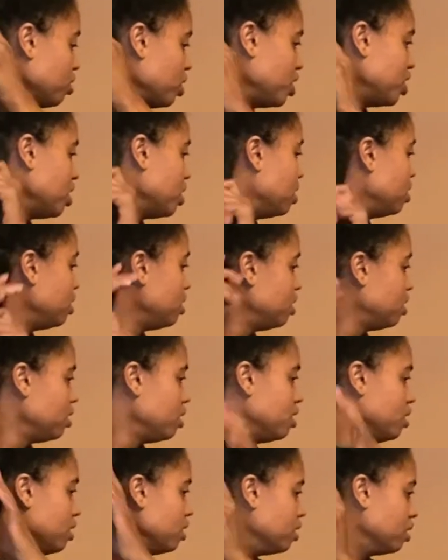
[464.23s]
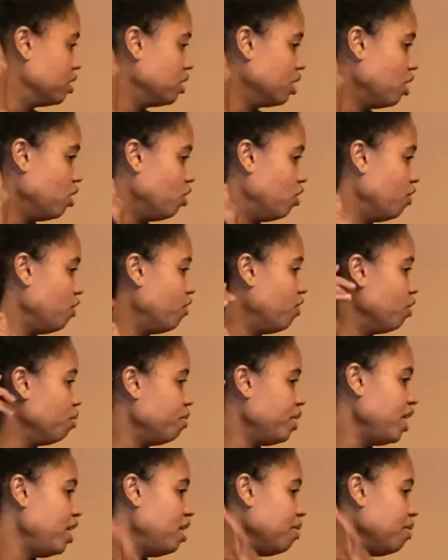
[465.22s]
it. So for me,